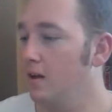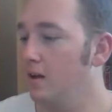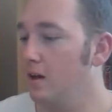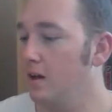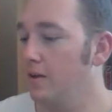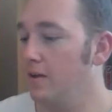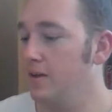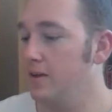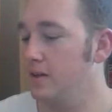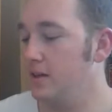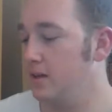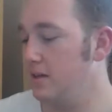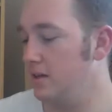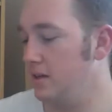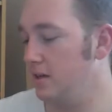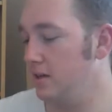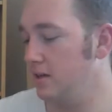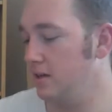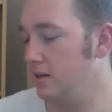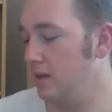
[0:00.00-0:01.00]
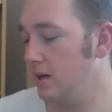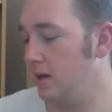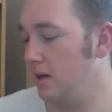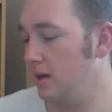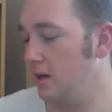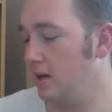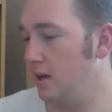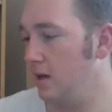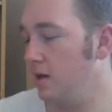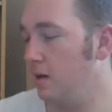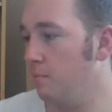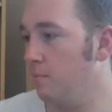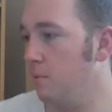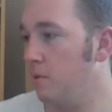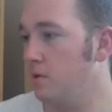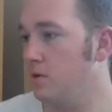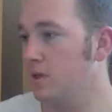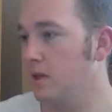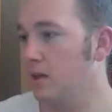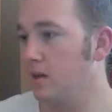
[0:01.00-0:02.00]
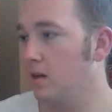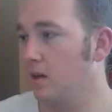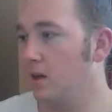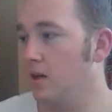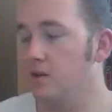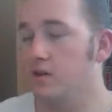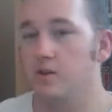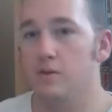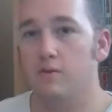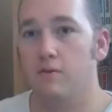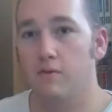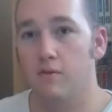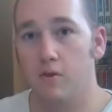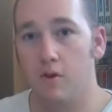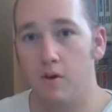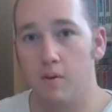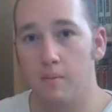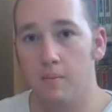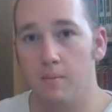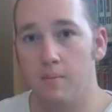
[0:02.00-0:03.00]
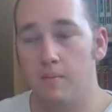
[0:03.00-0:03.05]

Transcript: Now, this is a box set collection from